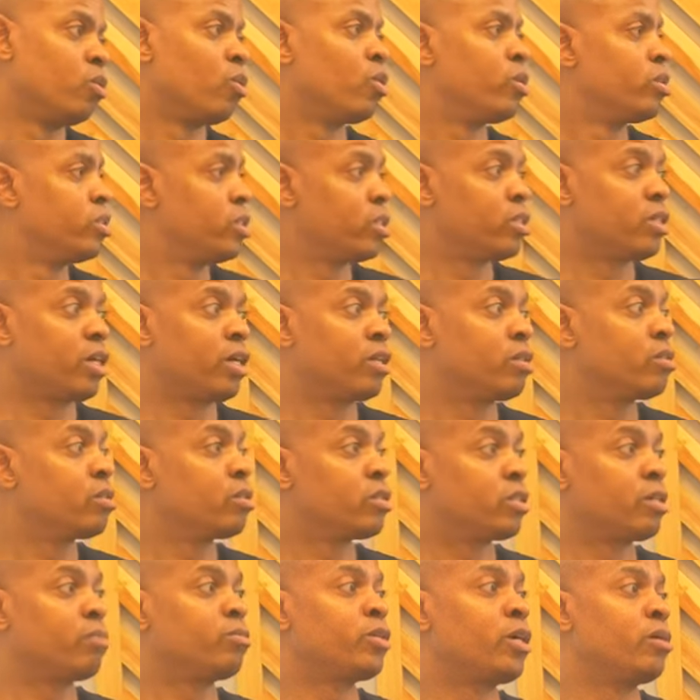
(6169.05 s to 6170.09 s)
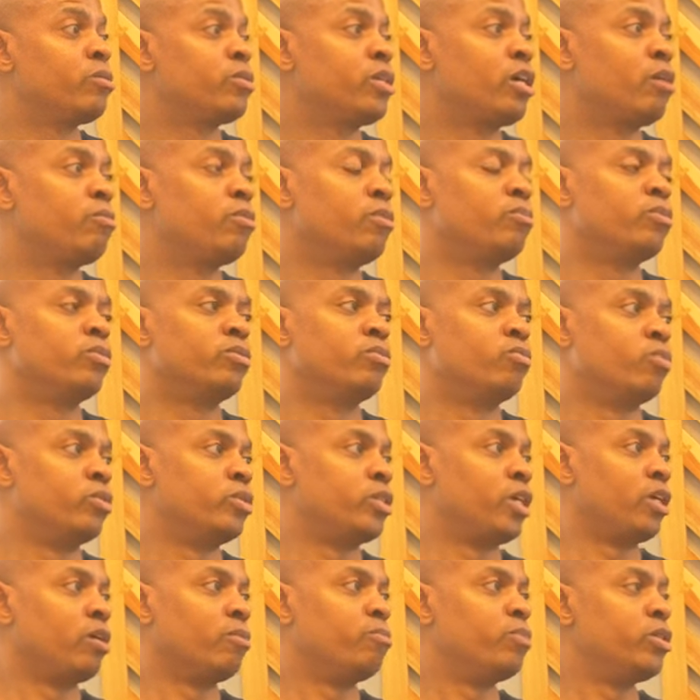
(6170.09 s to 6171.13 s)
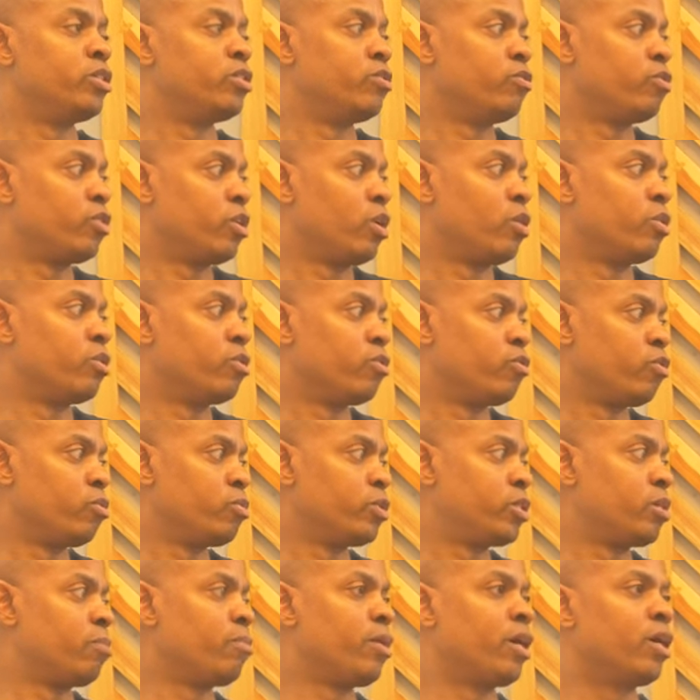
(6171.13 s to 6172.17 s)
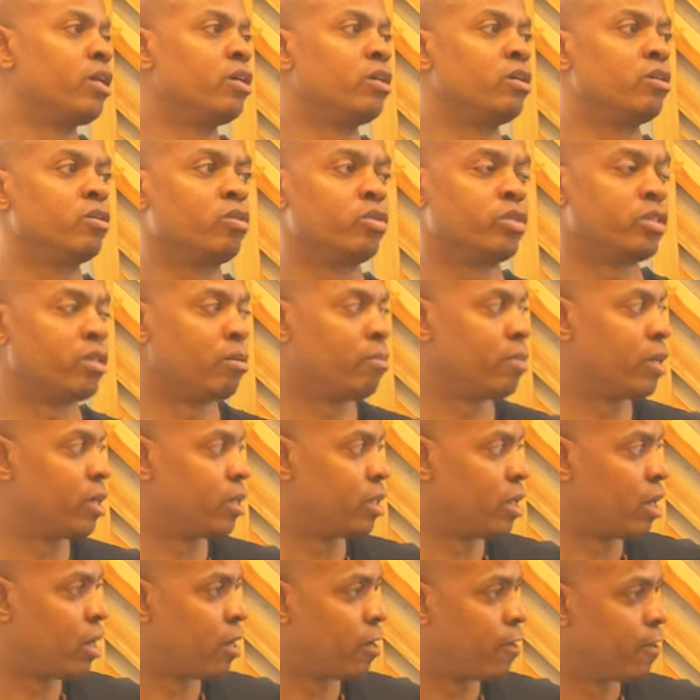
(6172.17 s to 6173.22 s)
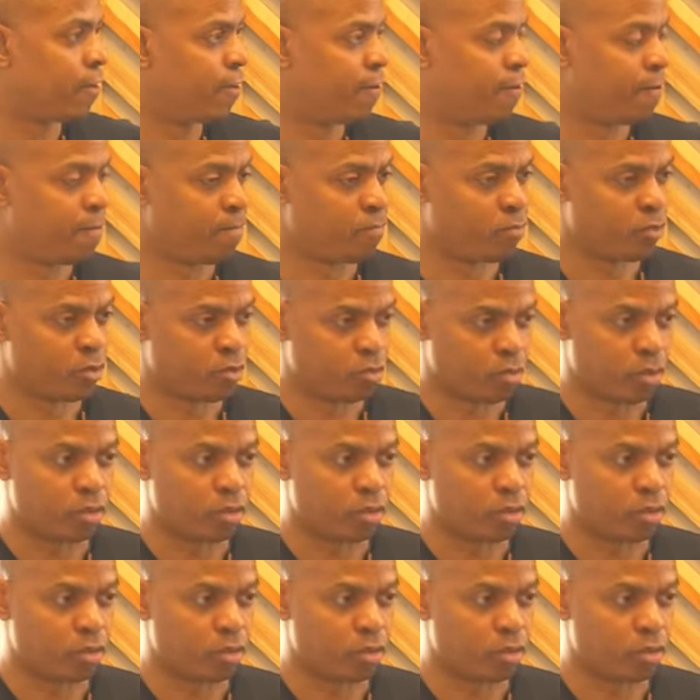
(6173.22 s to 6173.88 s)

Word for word: Or just like sometimes now people will take a piece of clothing from somebody mm-hmm. or something like that. Mm-hmm.